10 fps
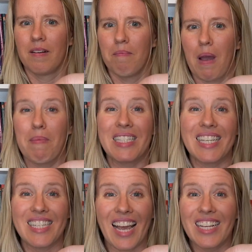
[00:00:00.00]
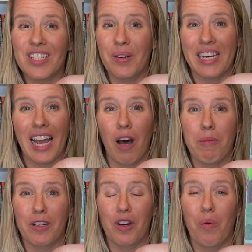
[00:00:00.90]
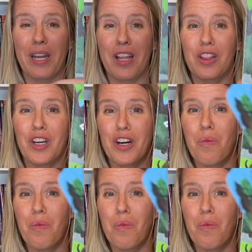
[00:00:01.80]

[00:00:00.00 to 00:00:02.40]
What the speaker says: My Busy Day is going to help your little one learn